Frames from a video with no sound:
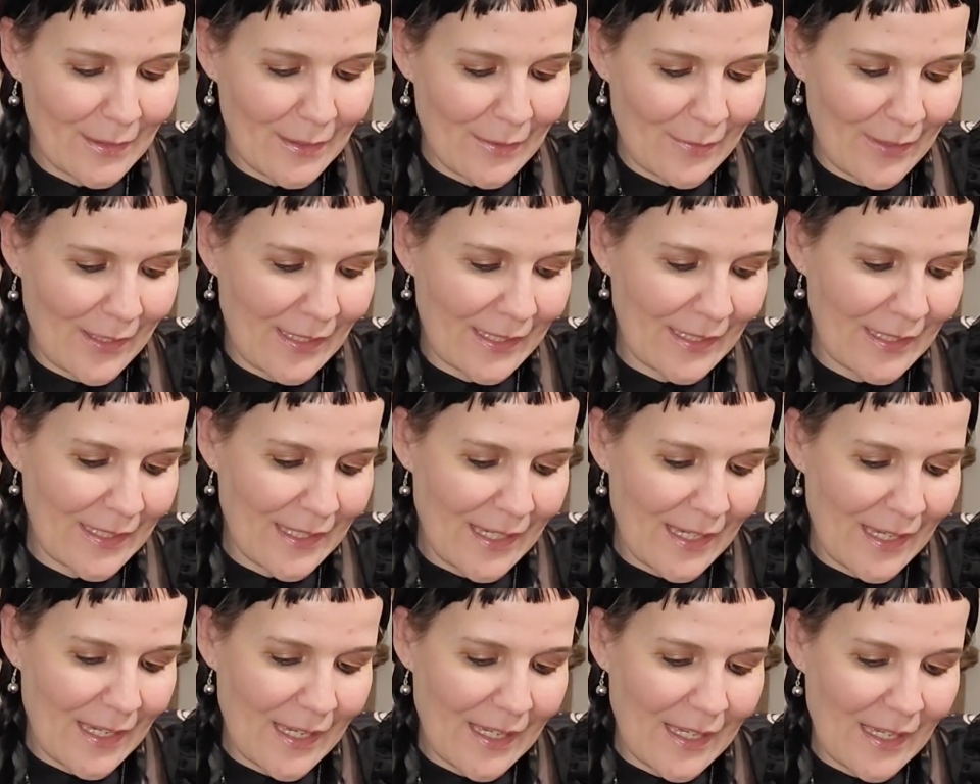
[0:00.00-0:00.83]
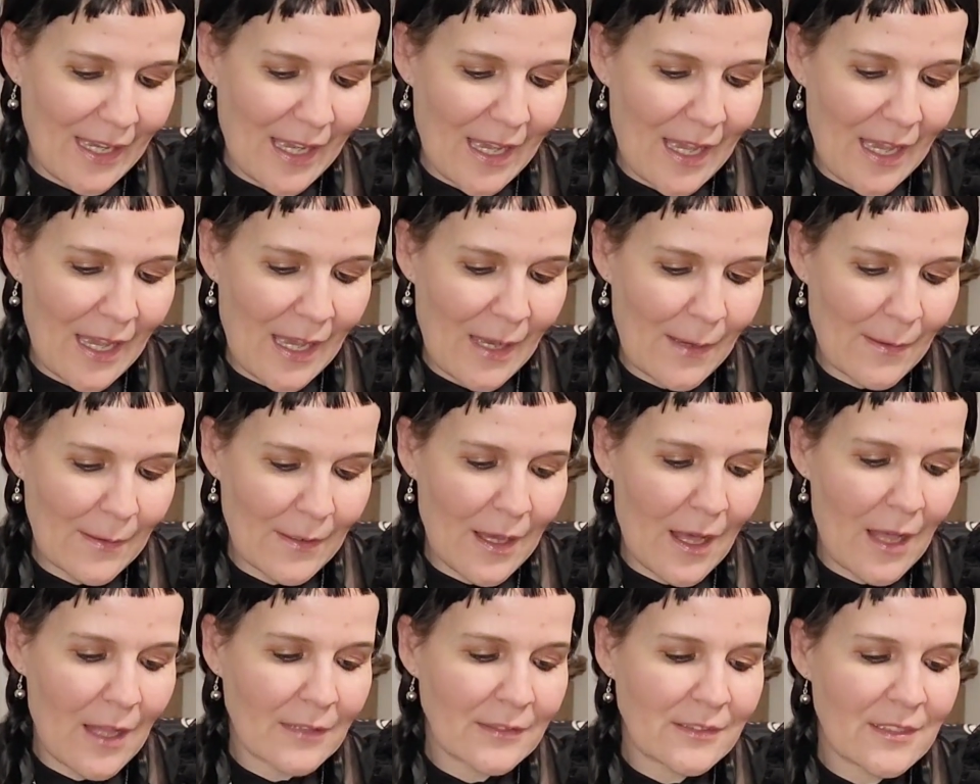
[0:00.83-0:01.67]
All right.
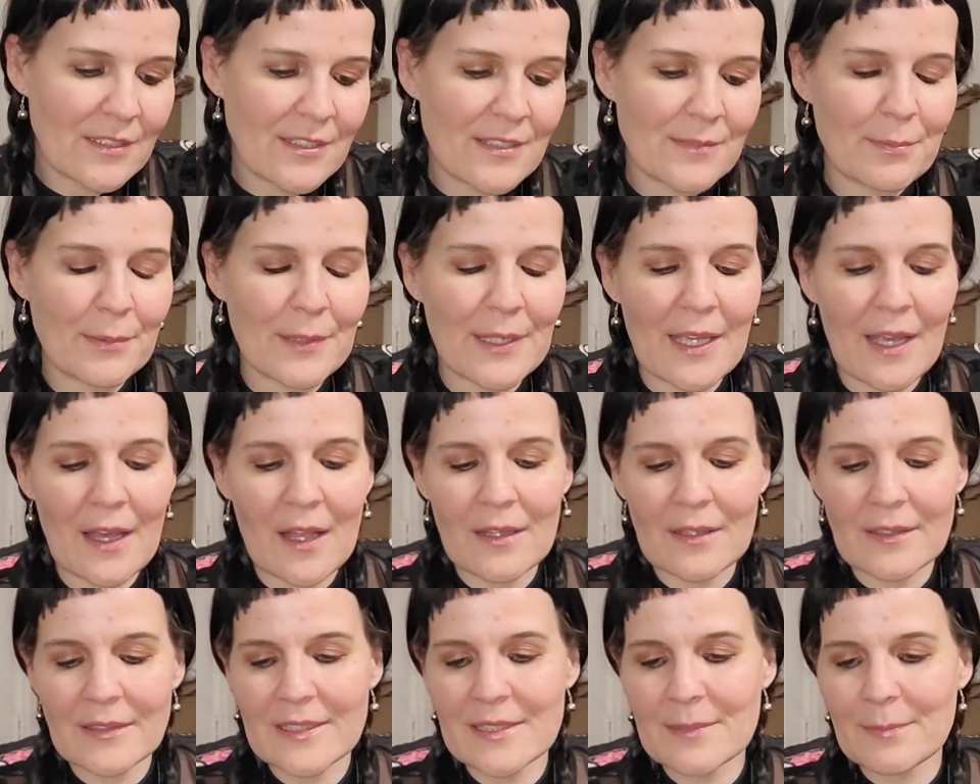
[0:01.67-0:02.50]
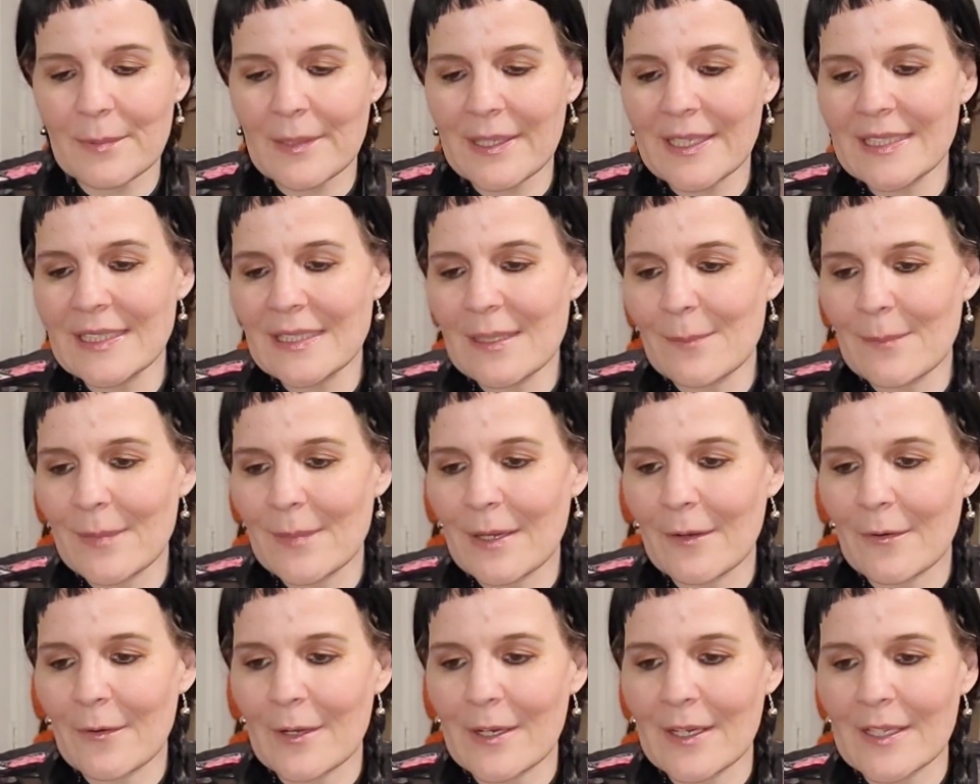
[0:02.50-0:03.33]
I'll explain the
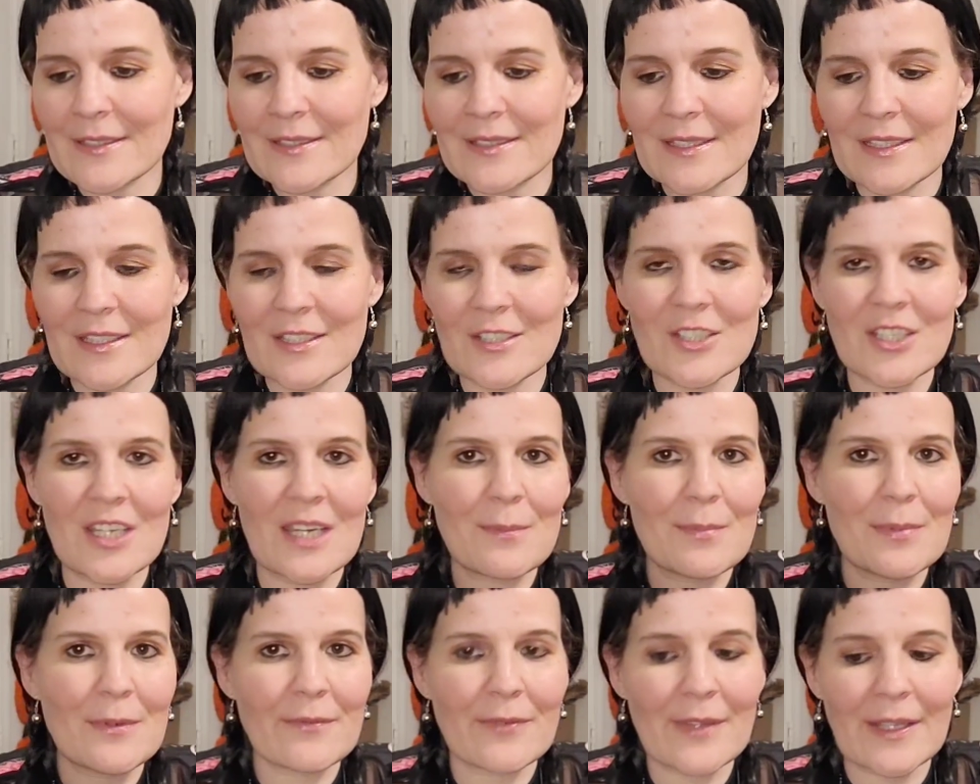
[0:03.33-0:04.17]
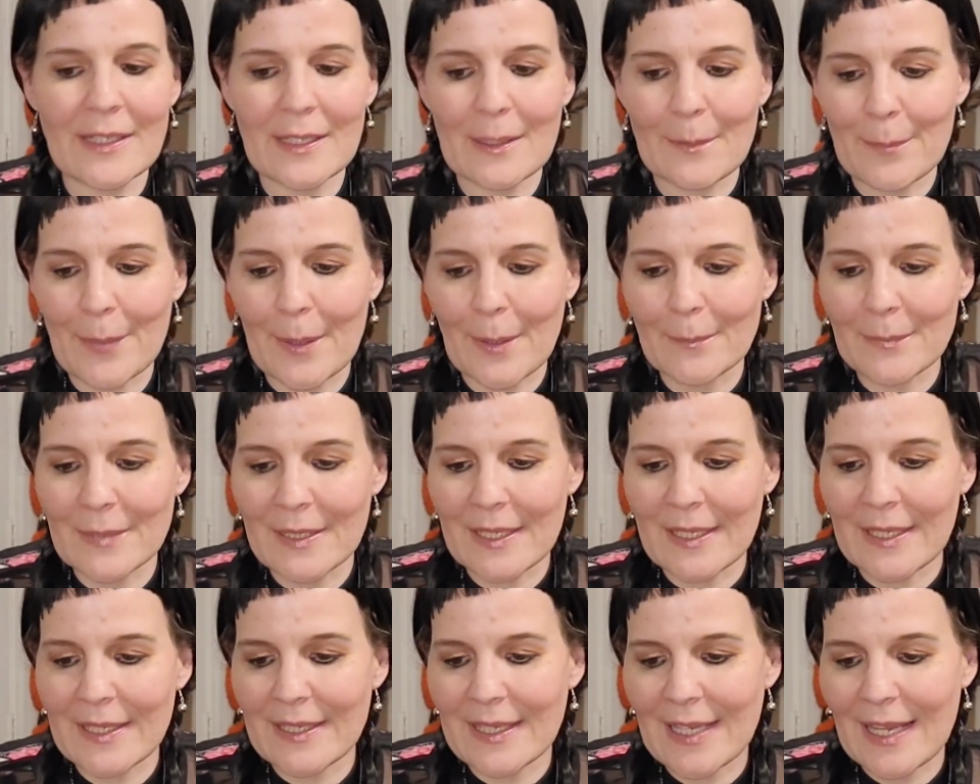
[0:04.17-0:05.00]
mirror. It's in the shape of like a
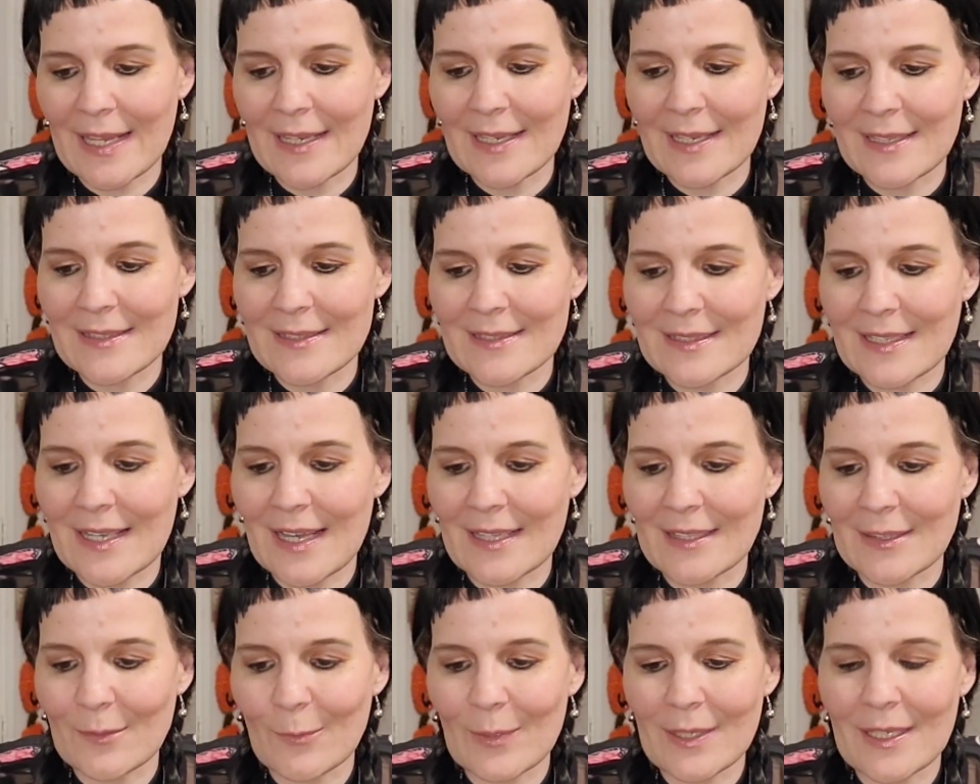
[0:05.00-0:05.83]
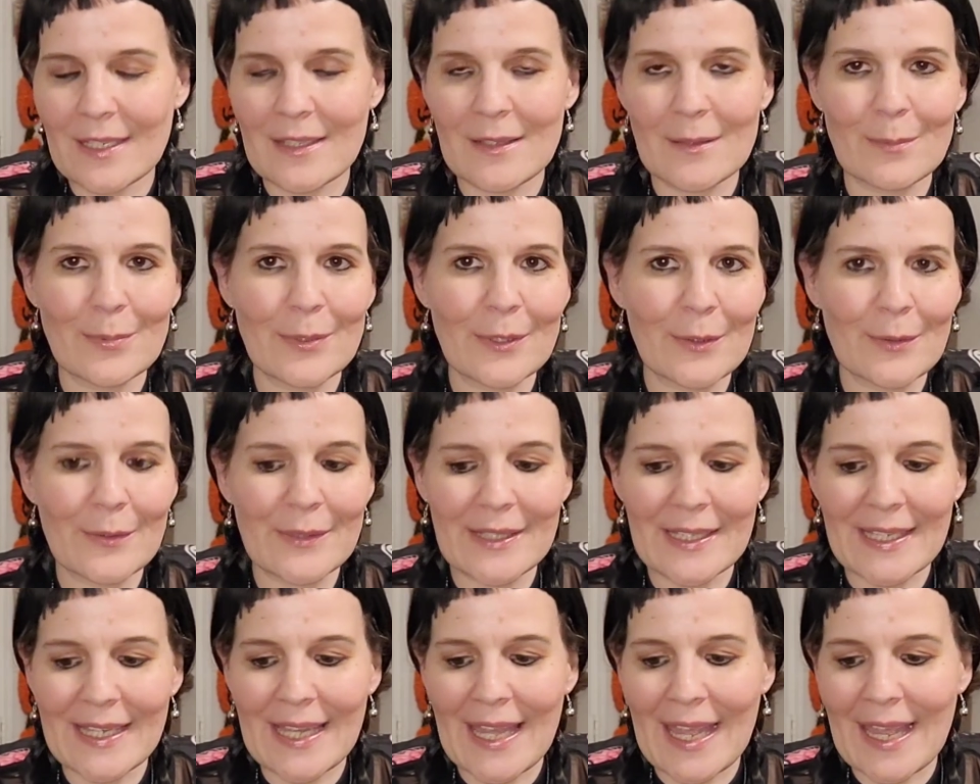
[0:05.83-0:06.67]
pumpkin, and it's got Winnie the Pooh
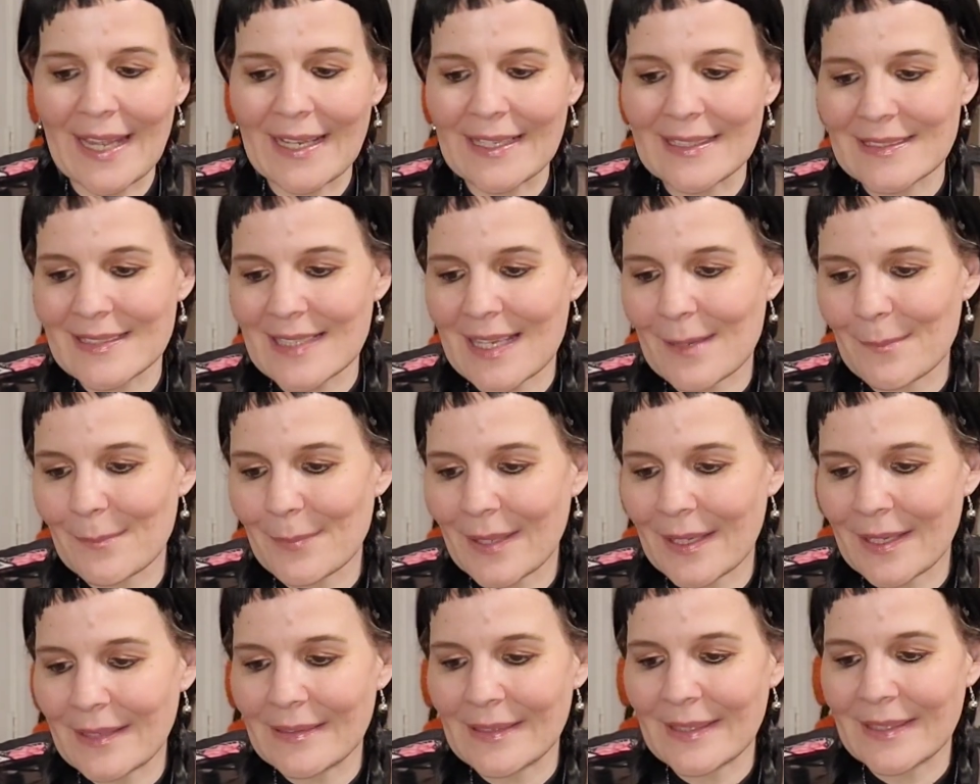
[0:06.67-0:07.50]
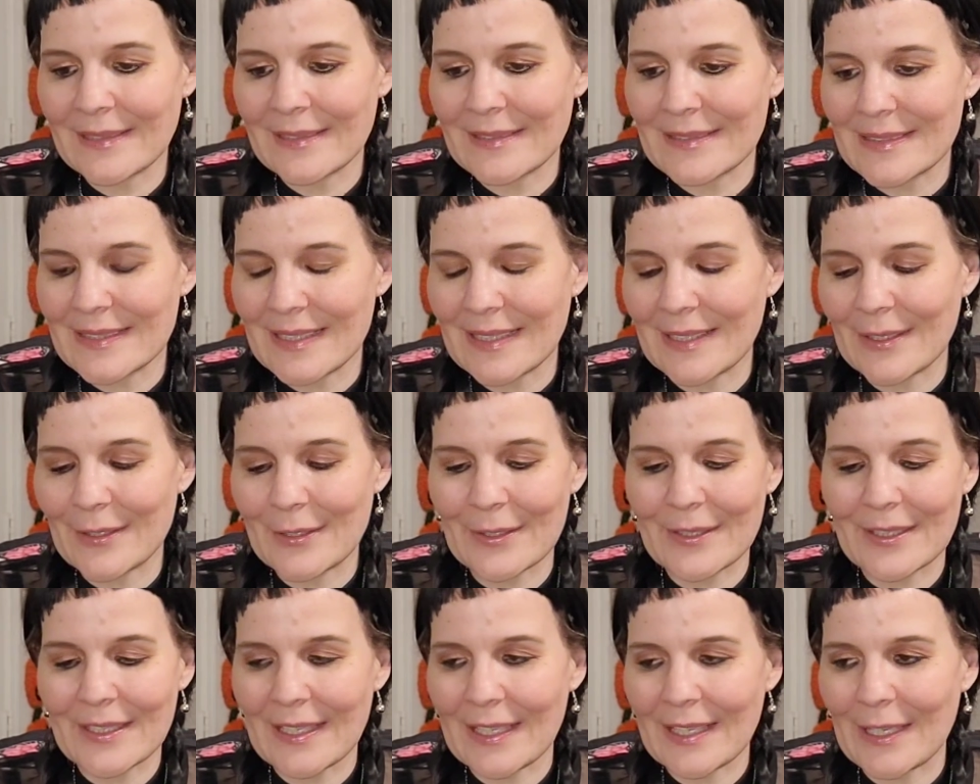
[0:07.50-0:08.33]
and the gang. It's got Piglet and
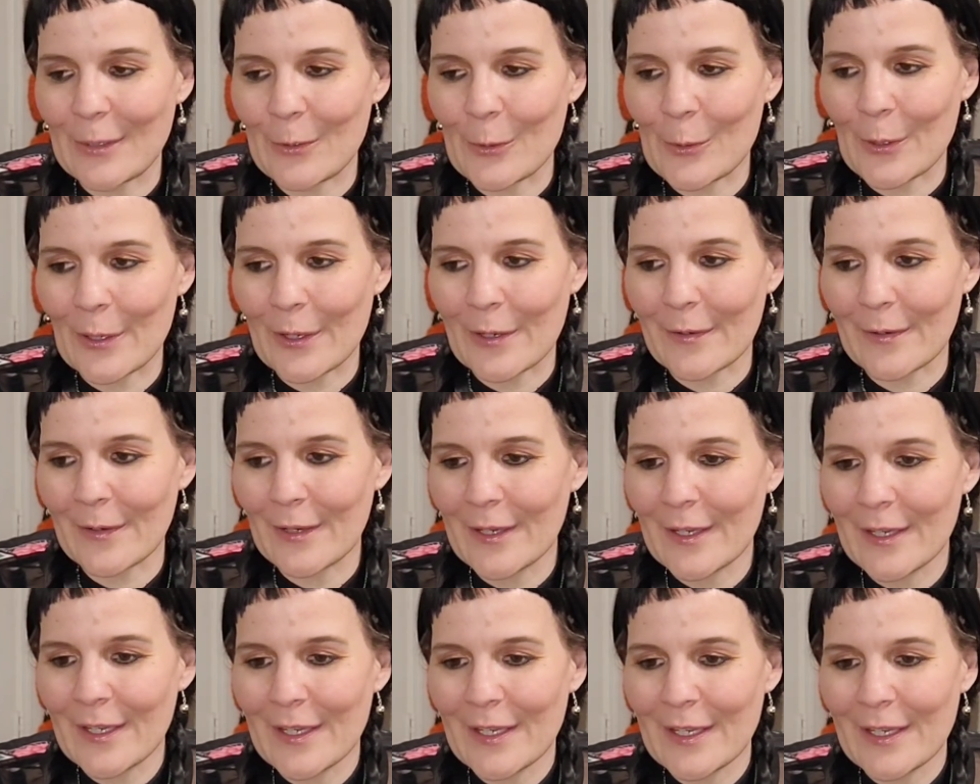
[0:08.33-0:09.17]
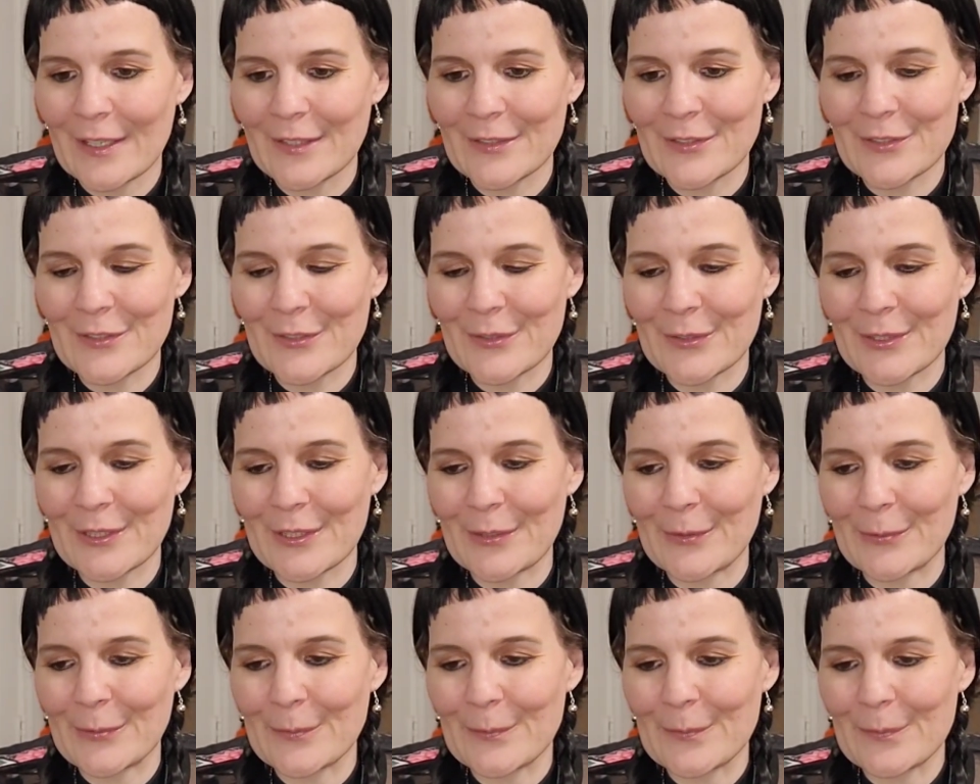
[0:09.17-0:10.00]
Tigger and Eeyore. It's so
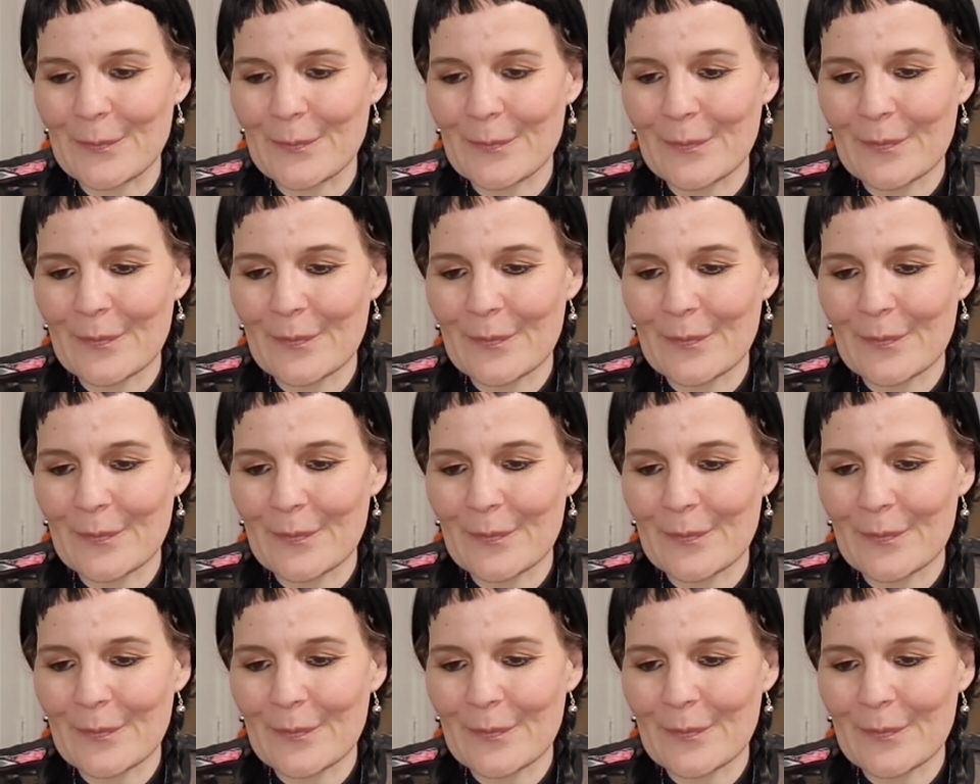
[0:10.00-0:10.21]
cute.